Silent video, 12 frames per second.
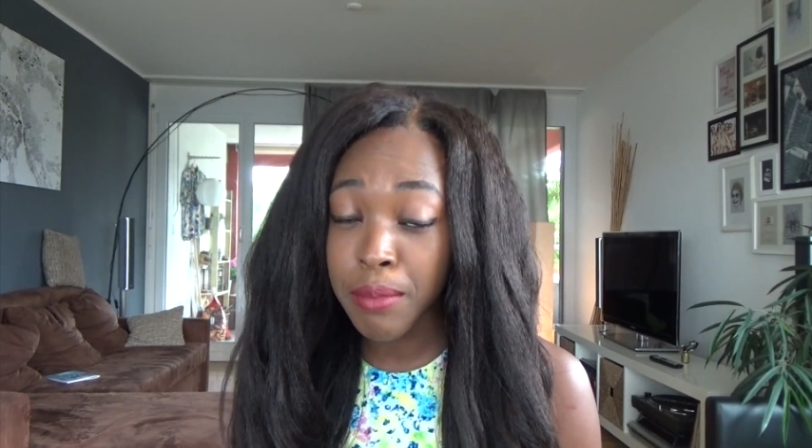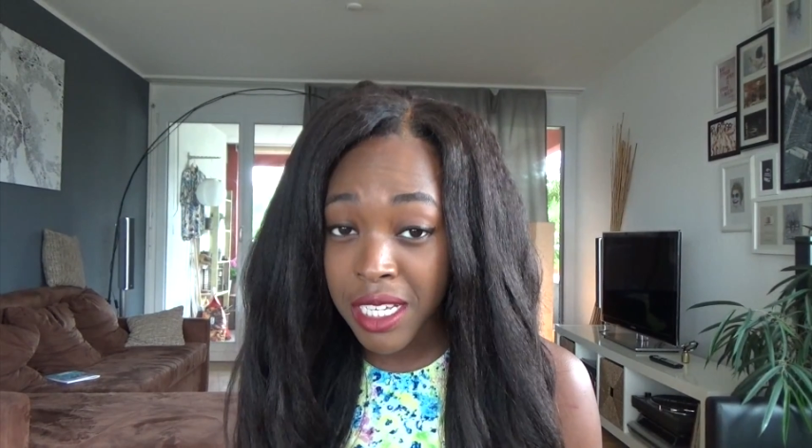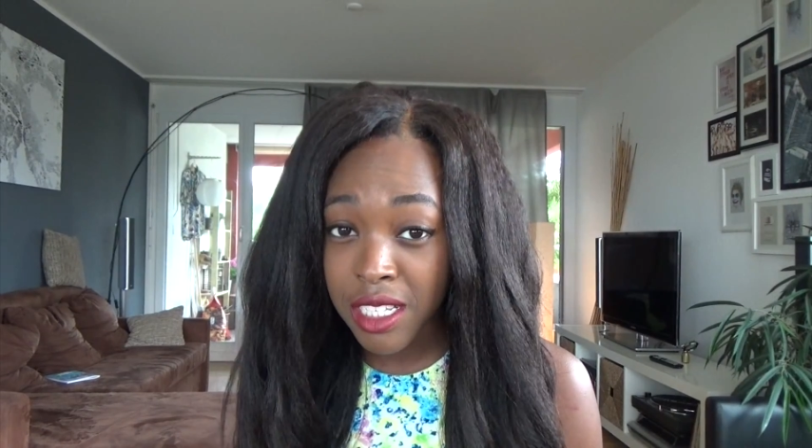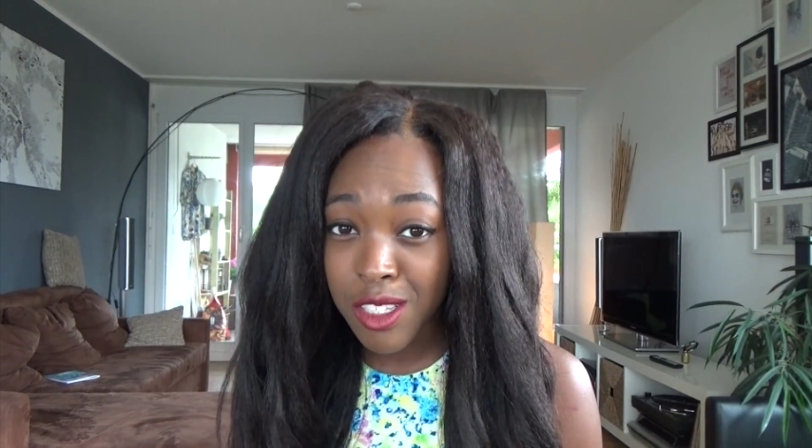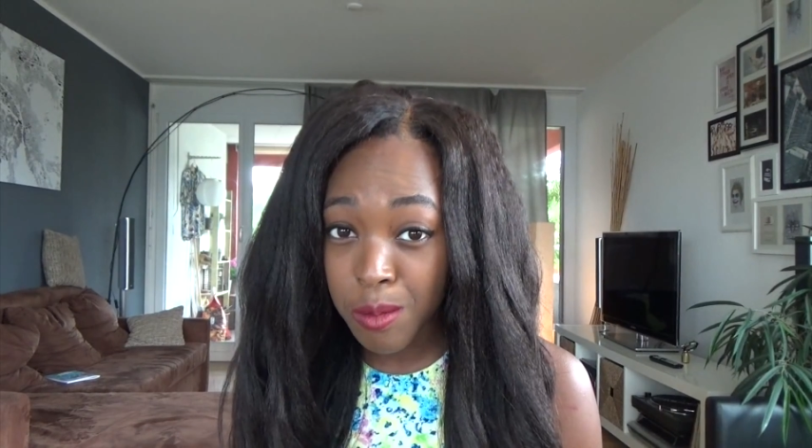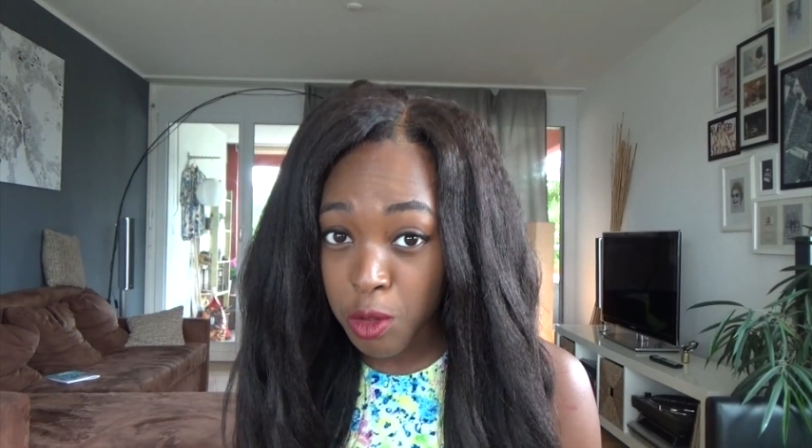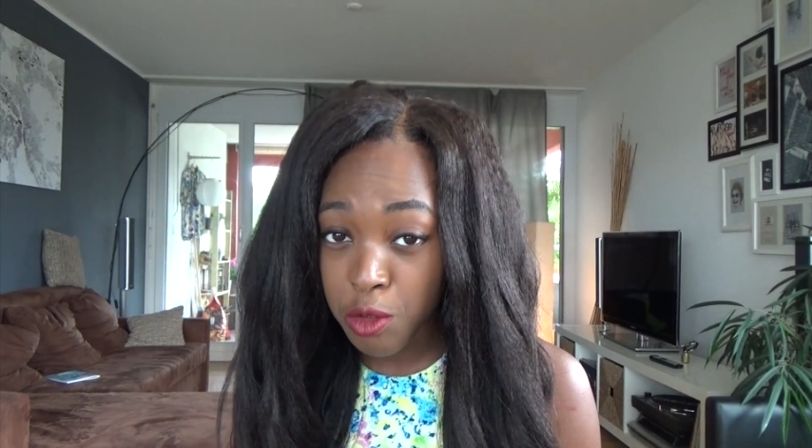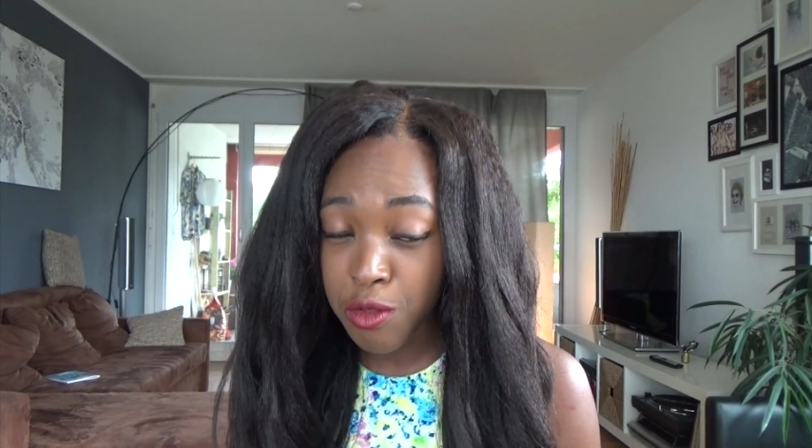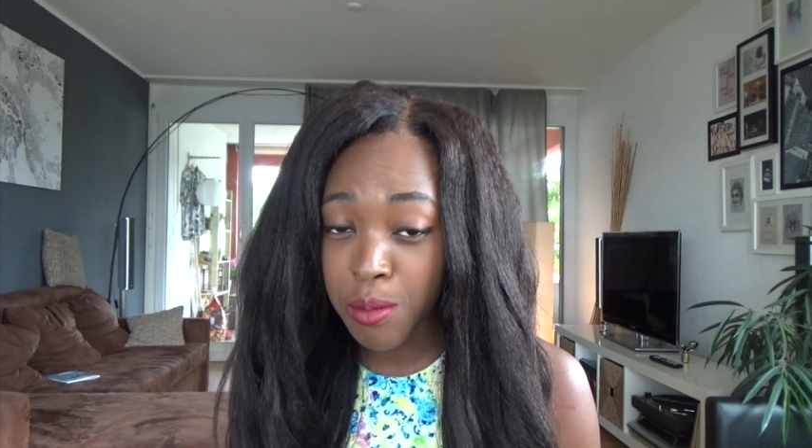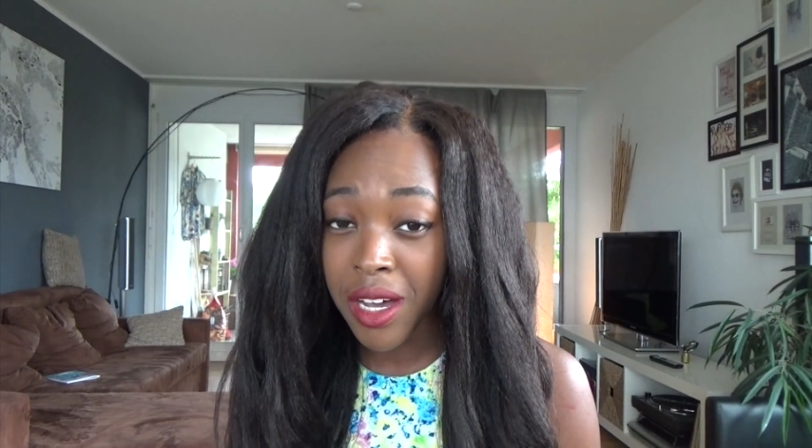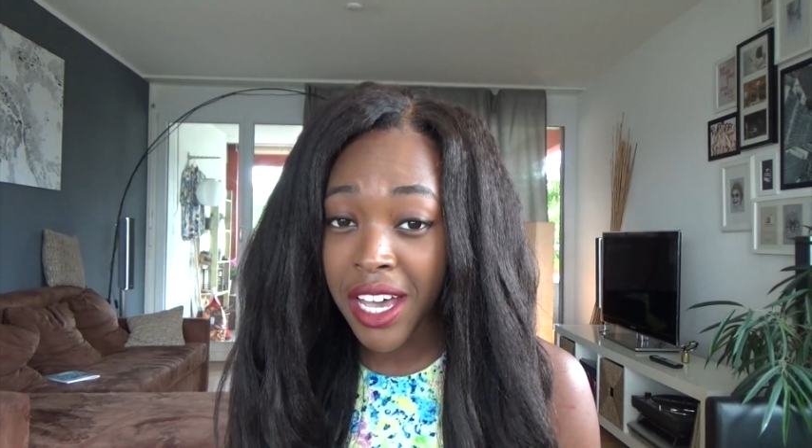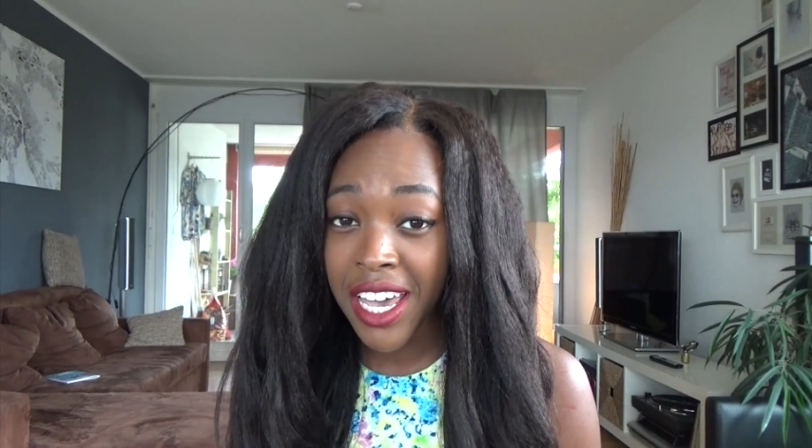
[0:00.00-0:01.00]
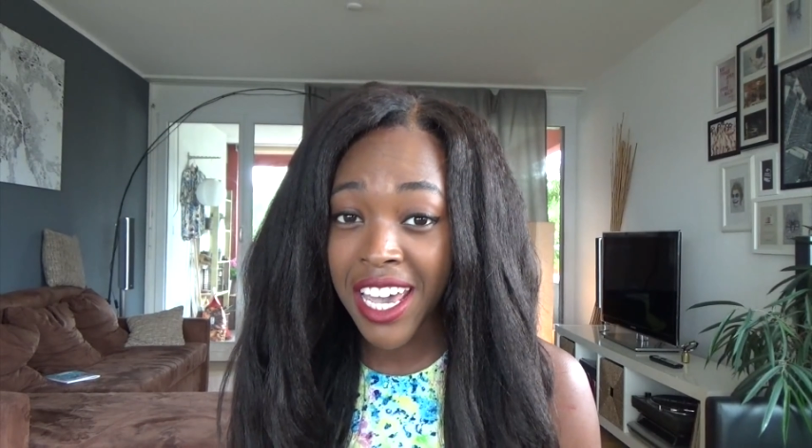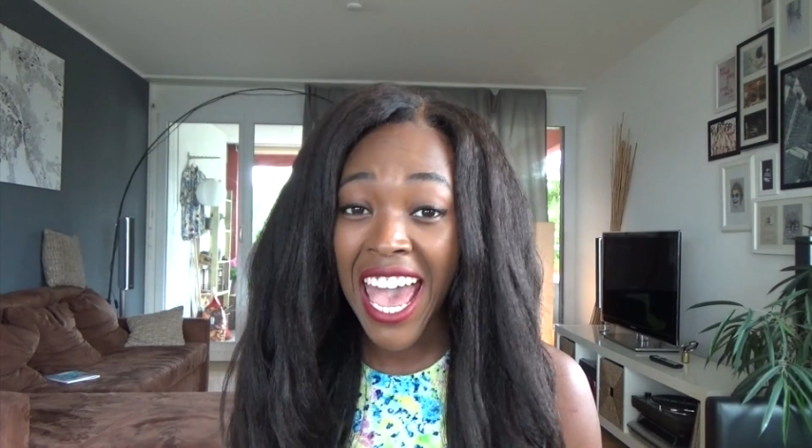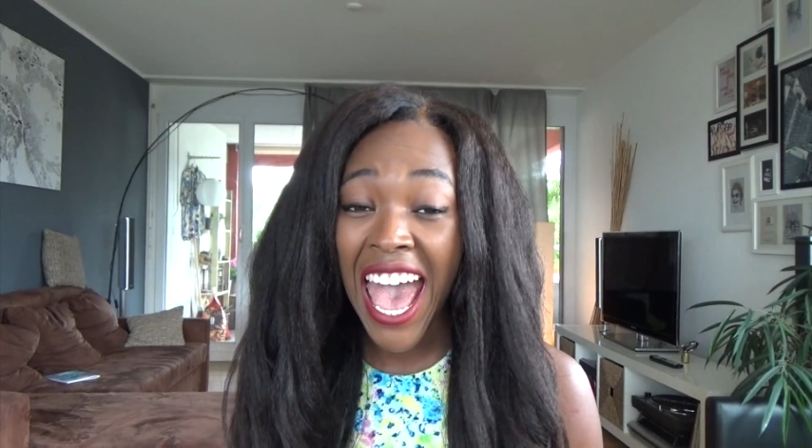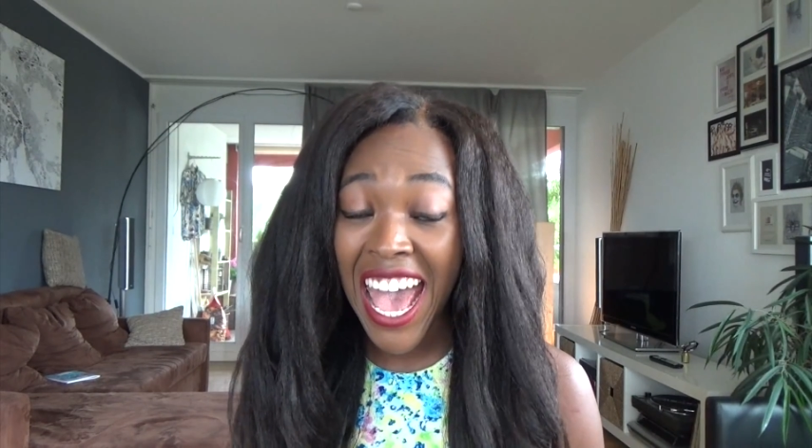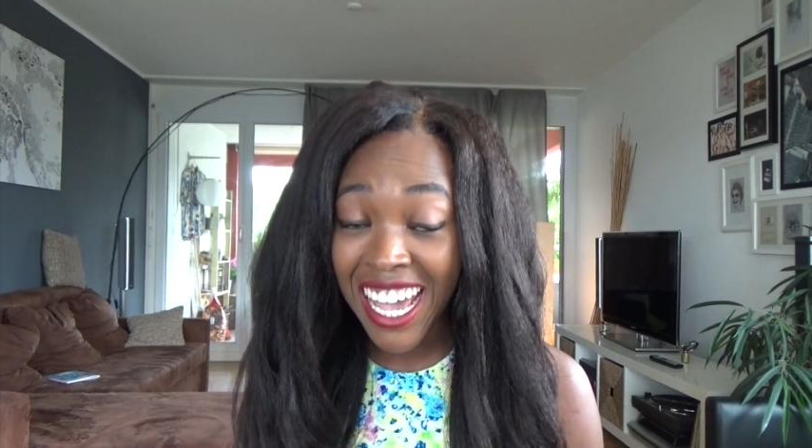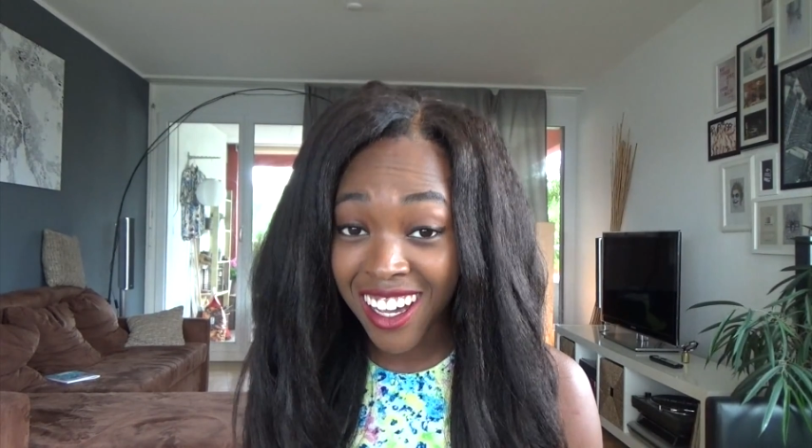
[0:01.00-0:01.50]
bit small for my
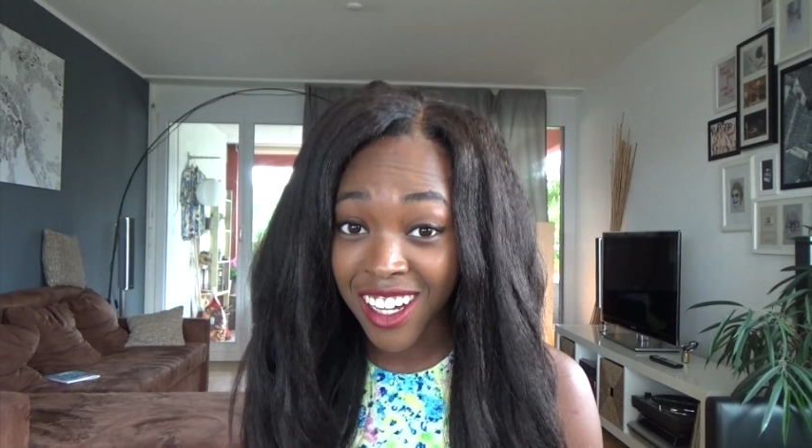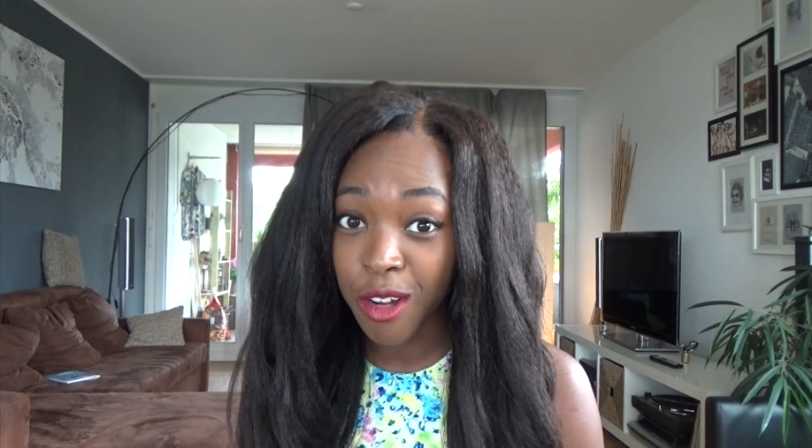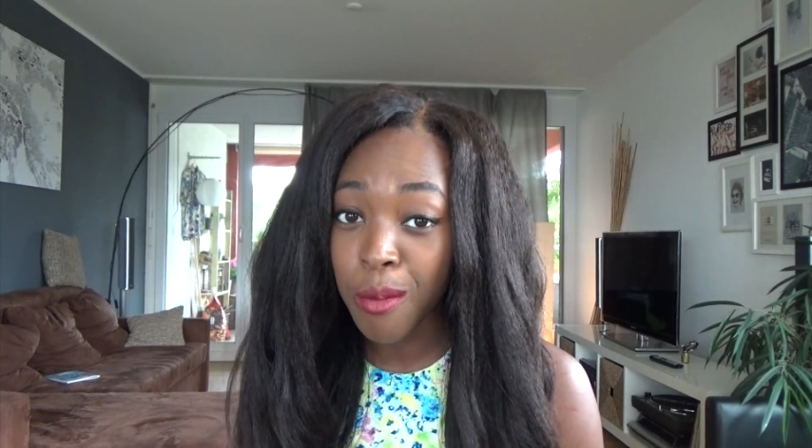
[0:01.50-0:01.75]
hair.